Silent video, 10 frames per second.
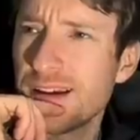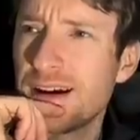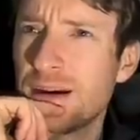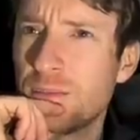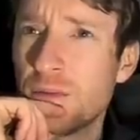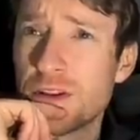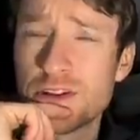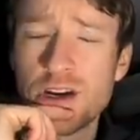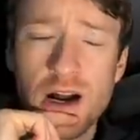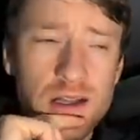um, with
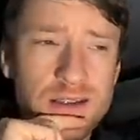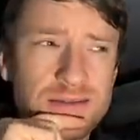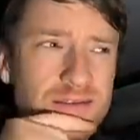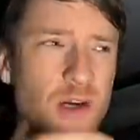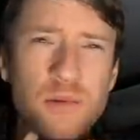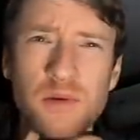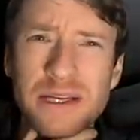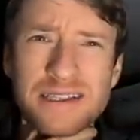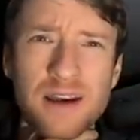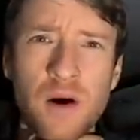Charlotte a couple of
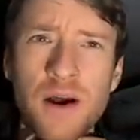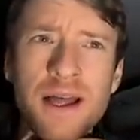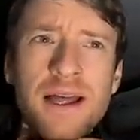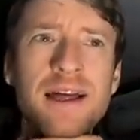weeks ago,